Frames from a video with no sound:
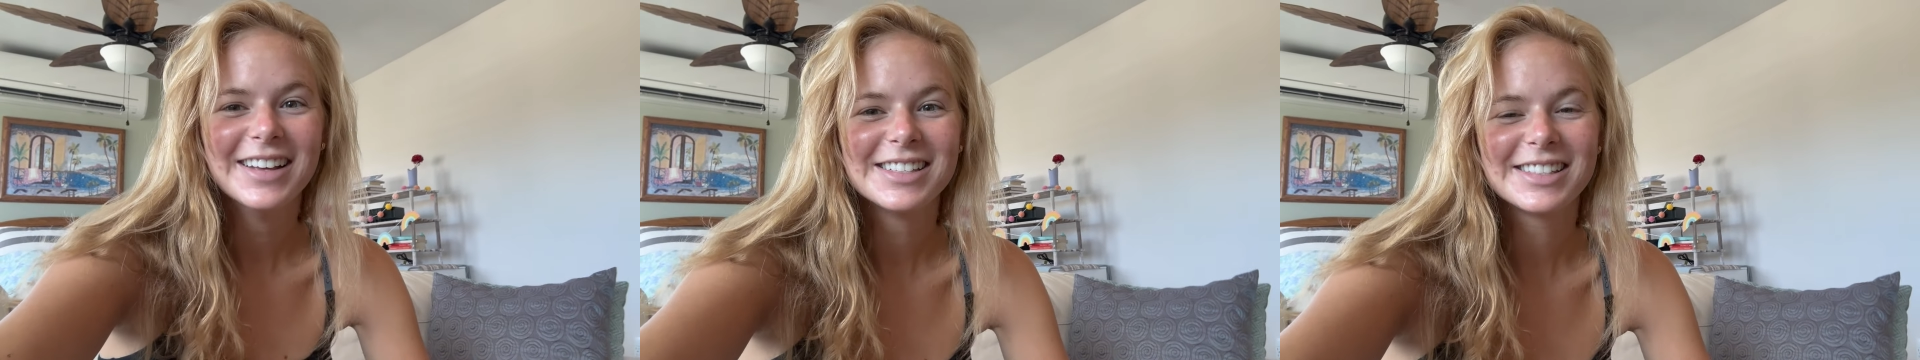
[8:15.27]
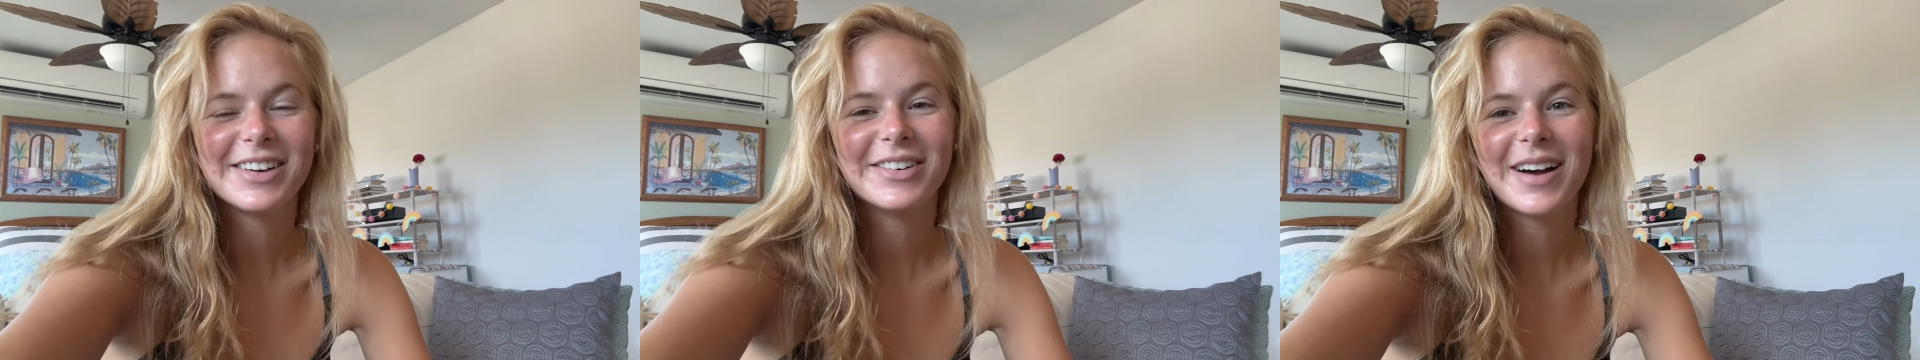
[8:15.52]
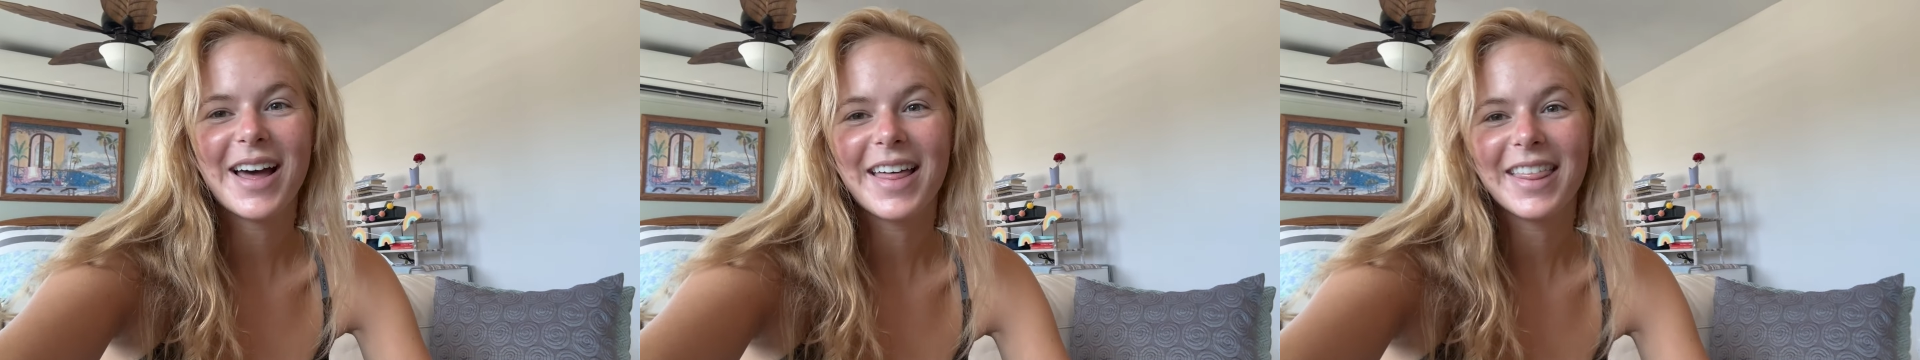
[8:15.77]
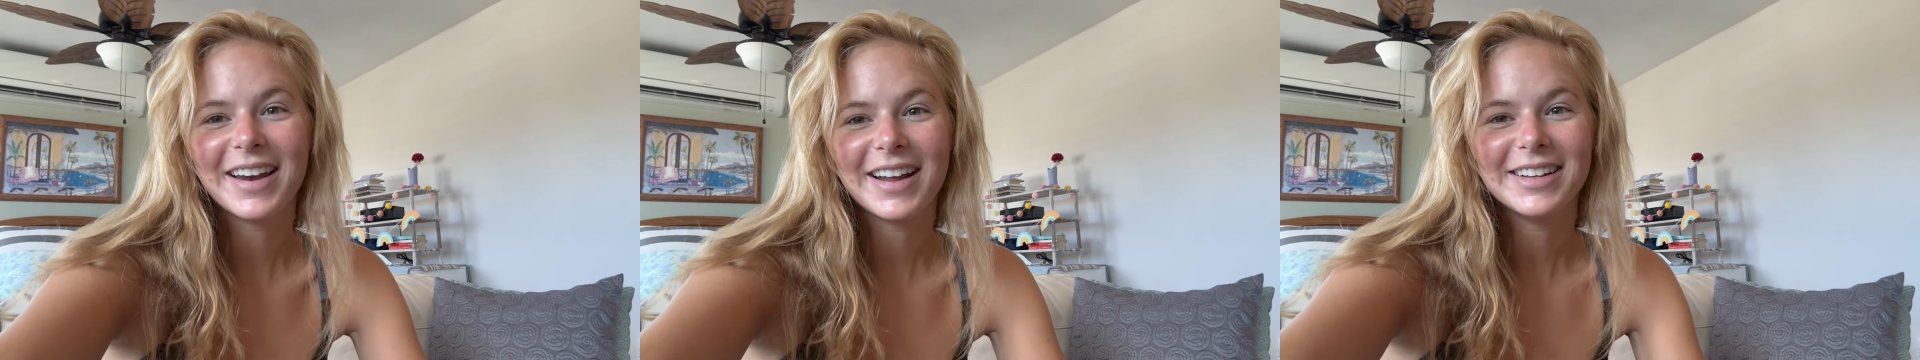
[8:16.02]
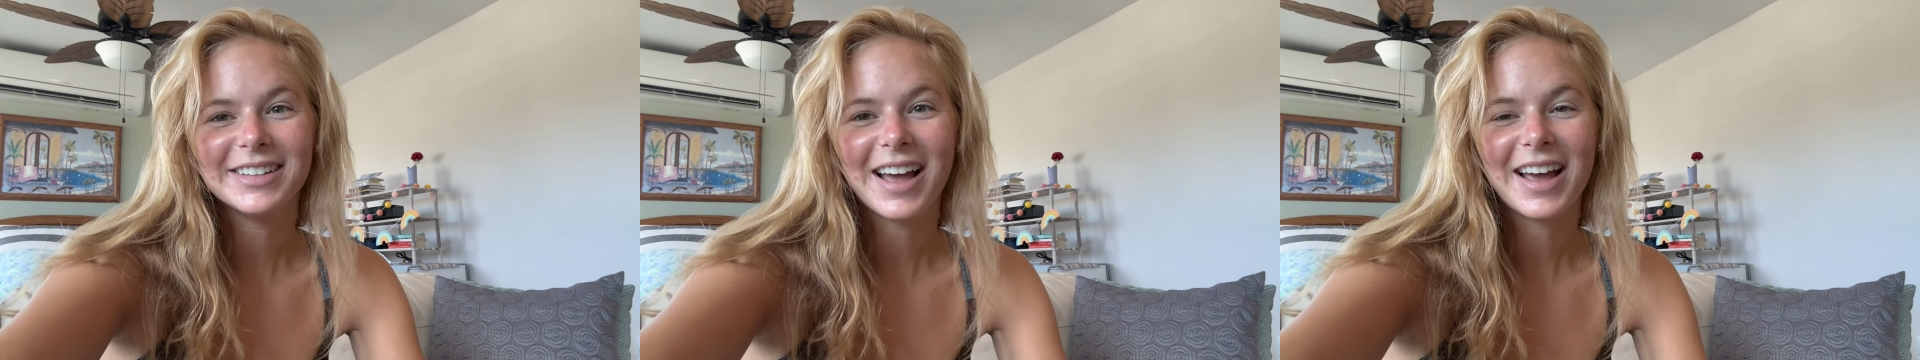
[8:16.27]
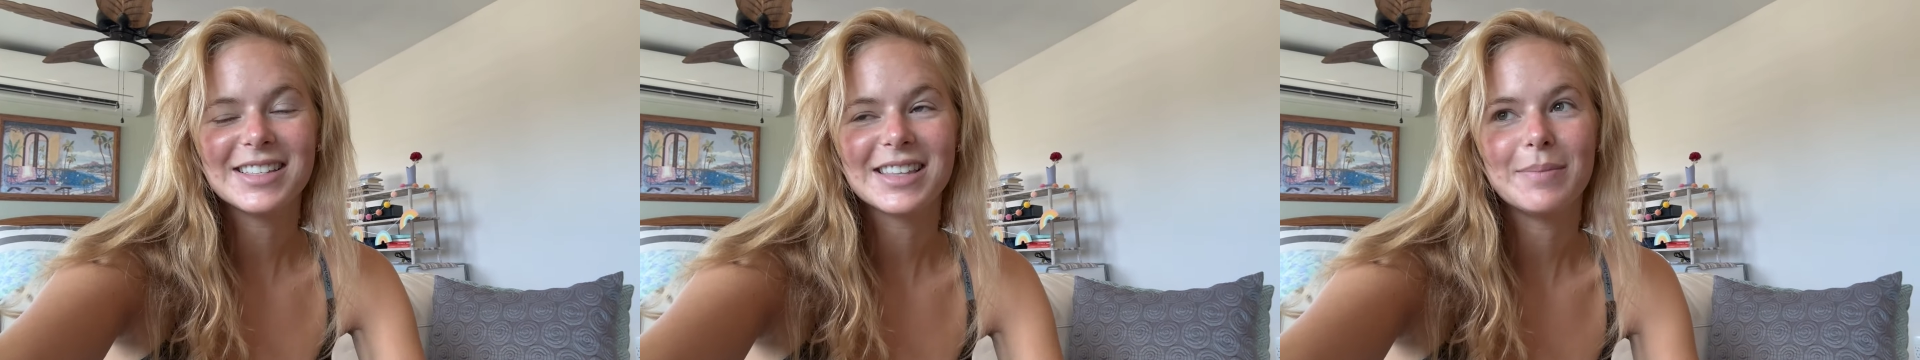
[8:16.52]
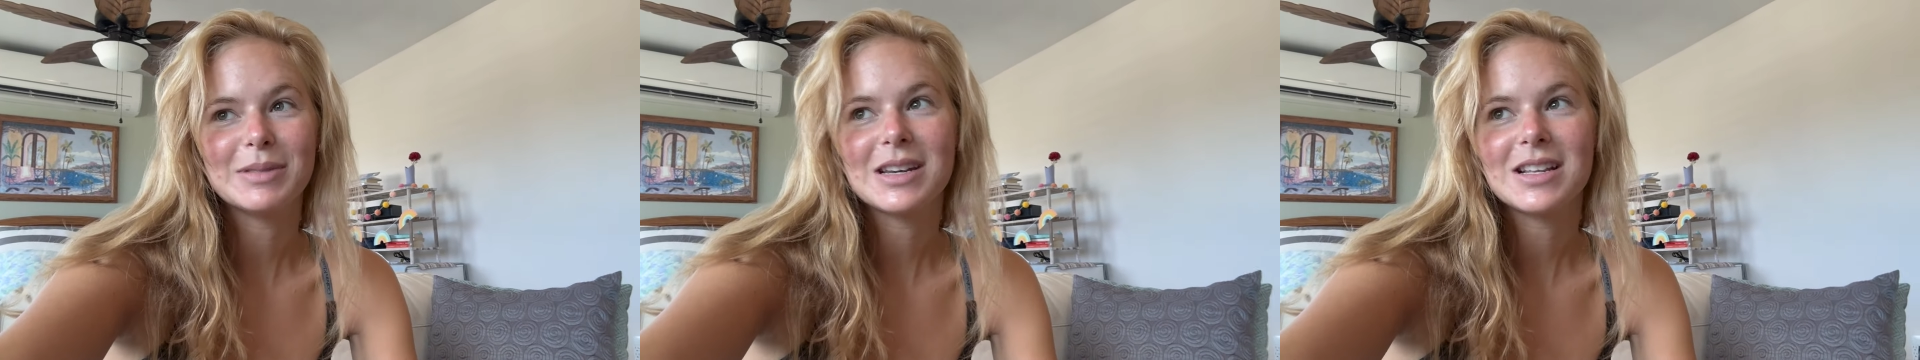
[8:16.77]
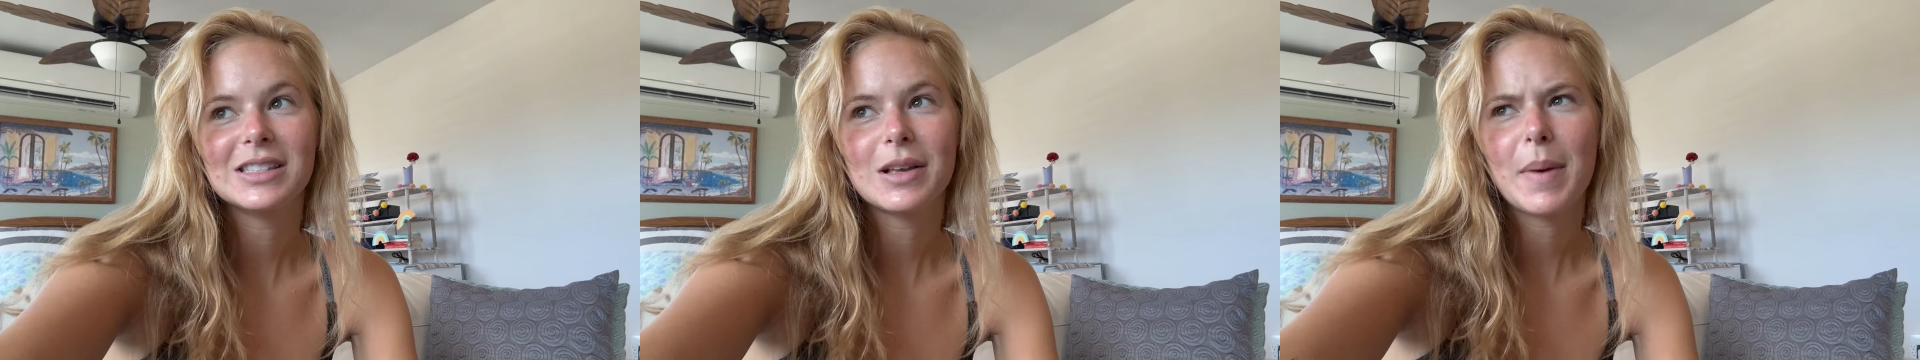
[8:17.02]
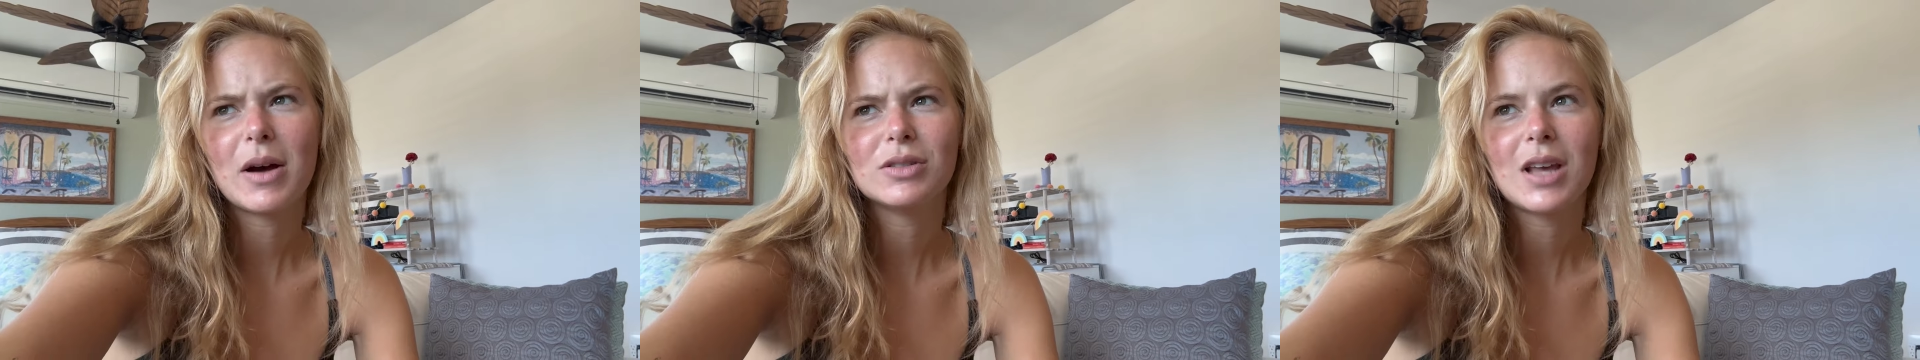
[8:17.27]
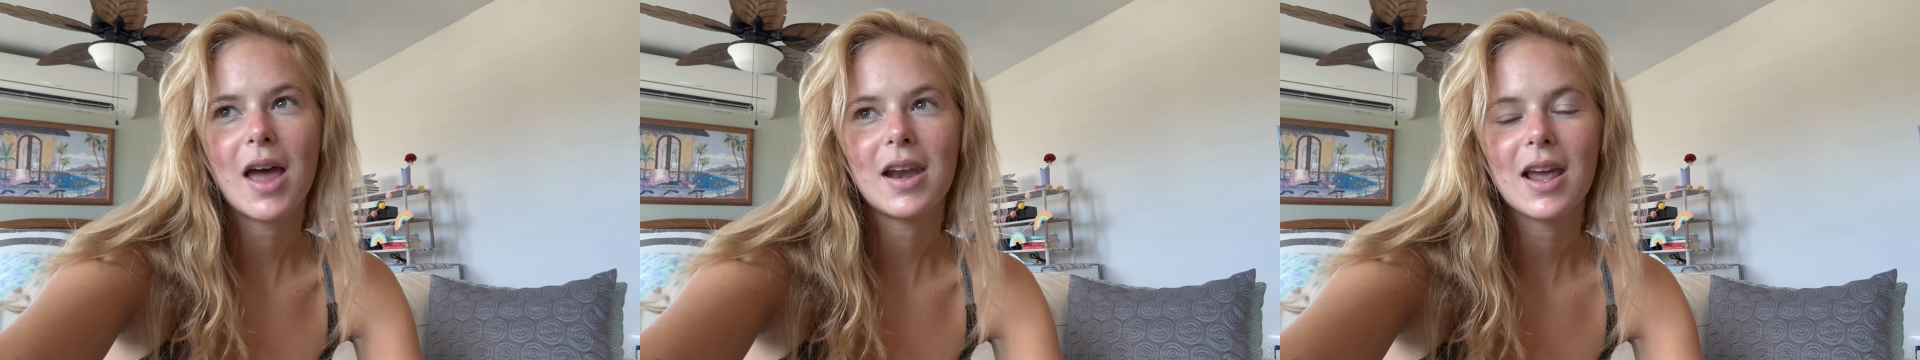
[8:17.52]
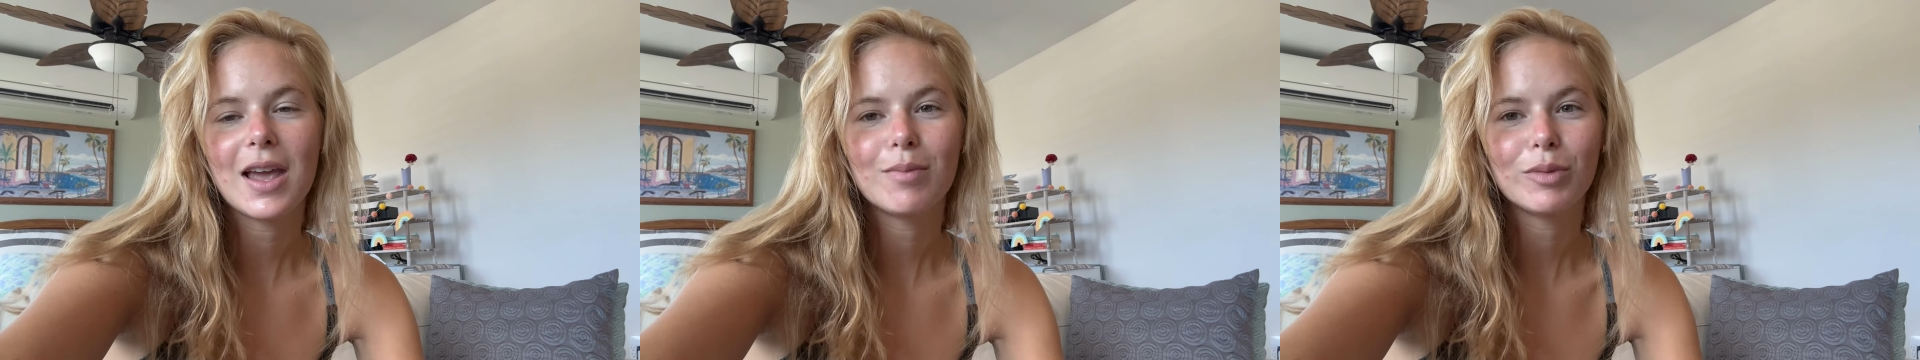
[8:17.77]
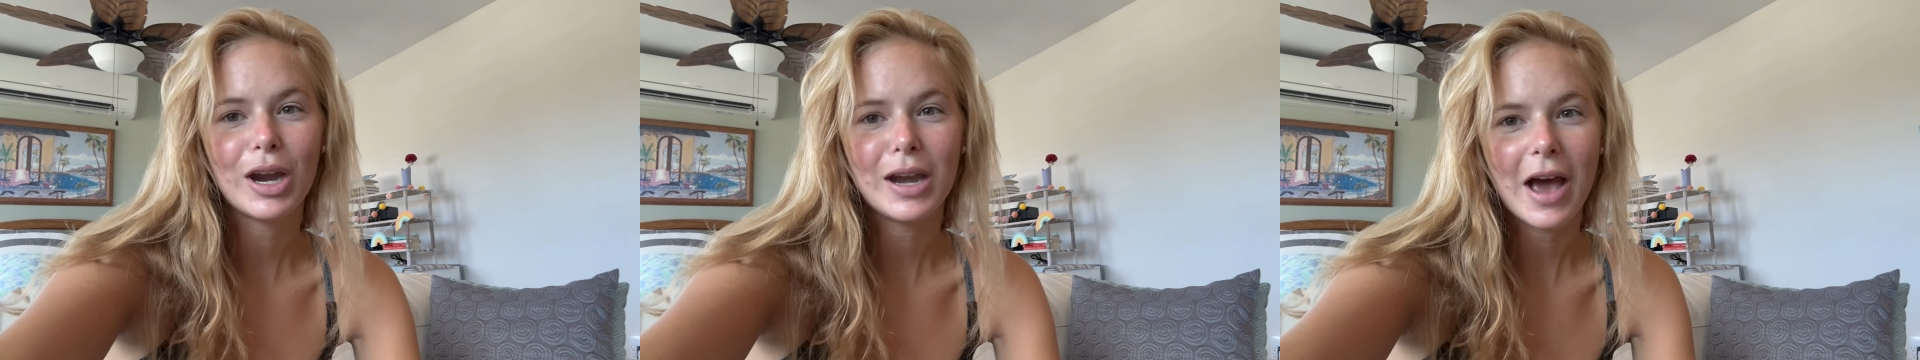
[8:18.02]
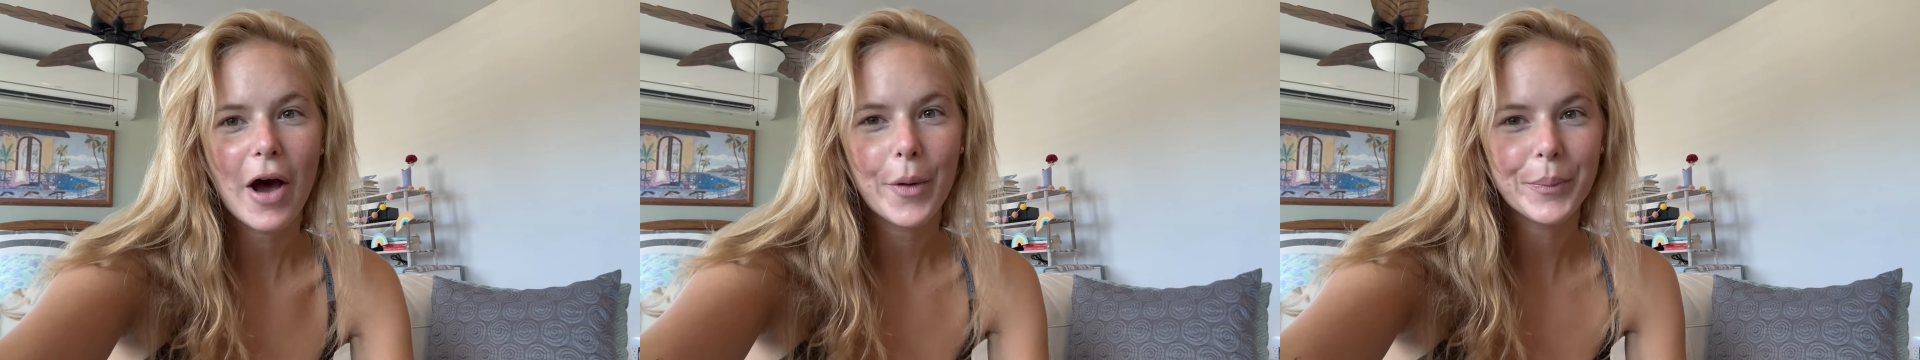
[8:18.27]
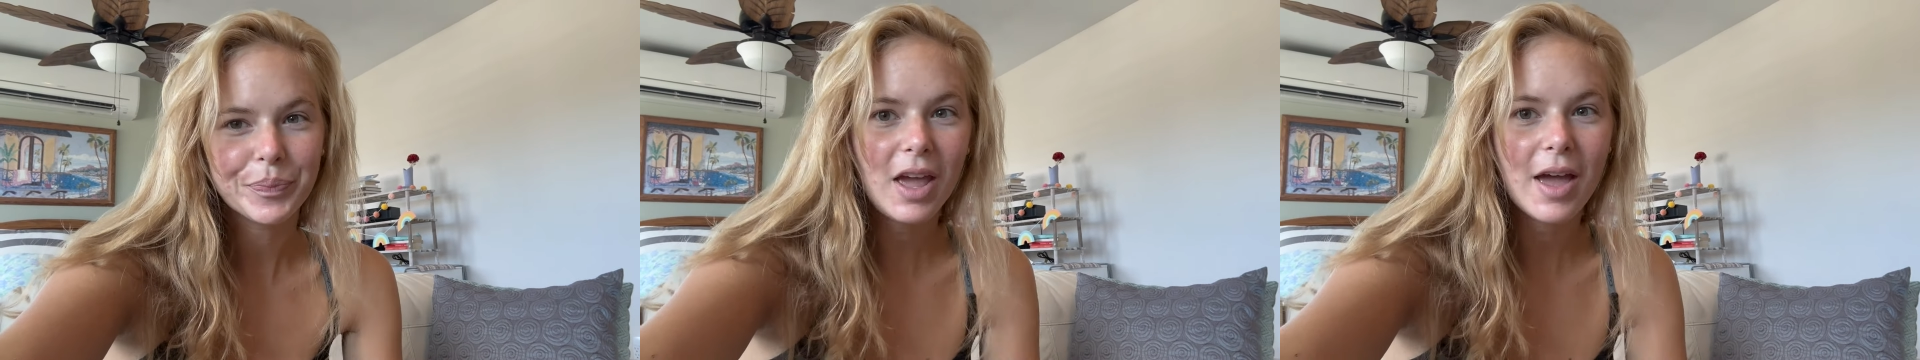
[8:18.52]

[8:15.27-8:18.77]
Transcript: So uh, then I, I slept in. It's about ten A M right now.